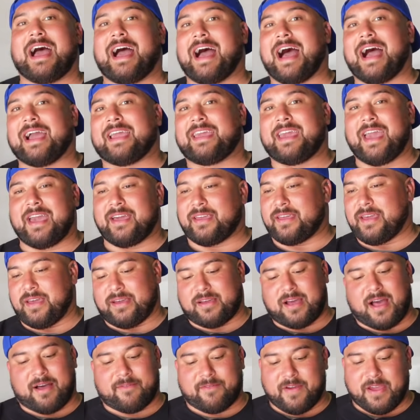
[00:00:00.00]
I, I can't
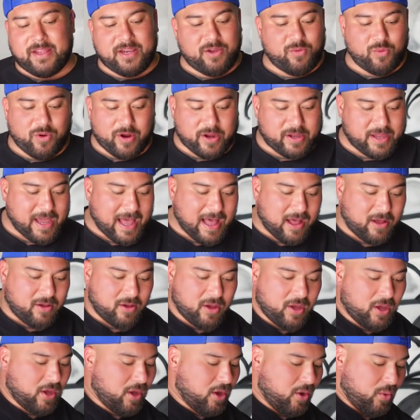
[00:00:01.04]
kick off any workout
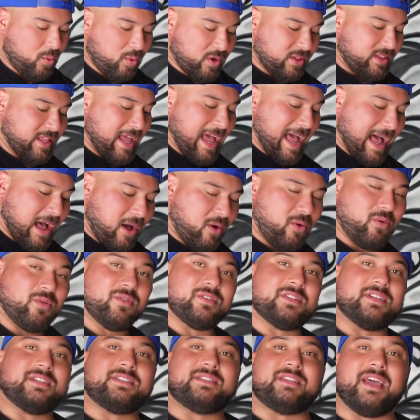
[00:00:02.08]

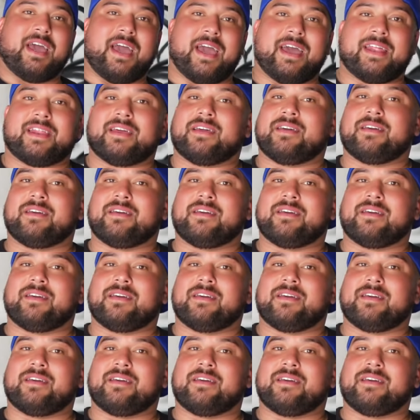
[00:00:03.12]
without the dead